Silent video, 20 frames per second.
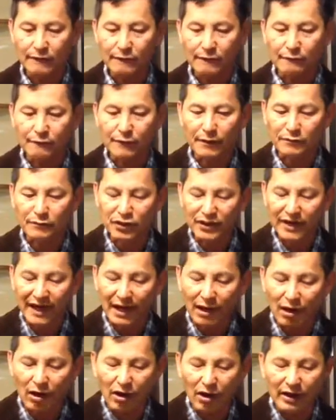From today
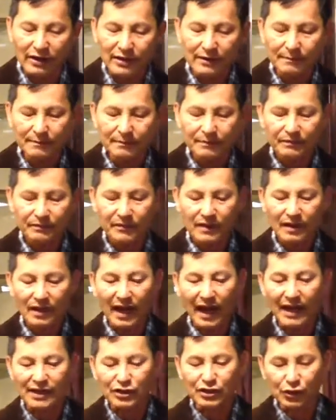on,
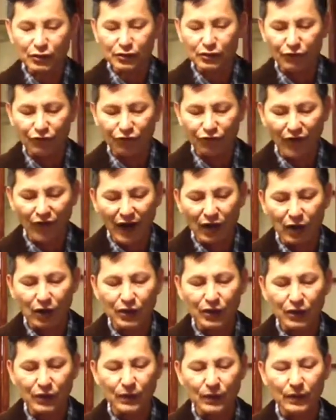I choose to
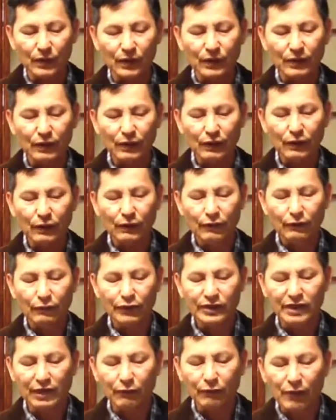follow you for
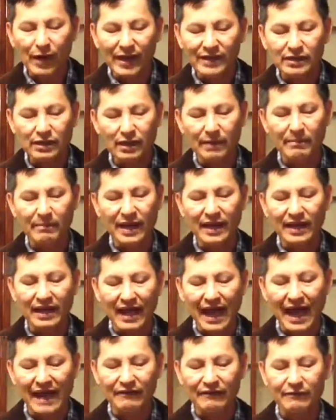the rest of my
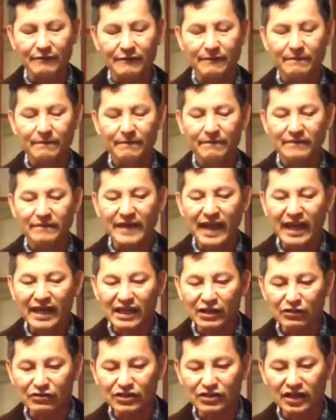life.
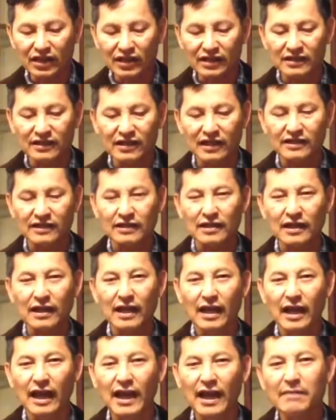Thank you, Jesus.
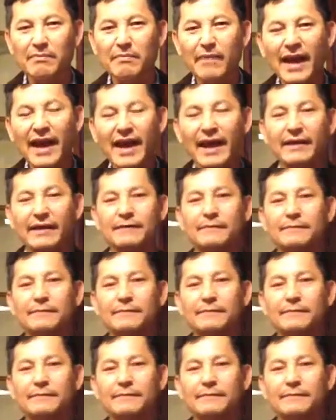Amen.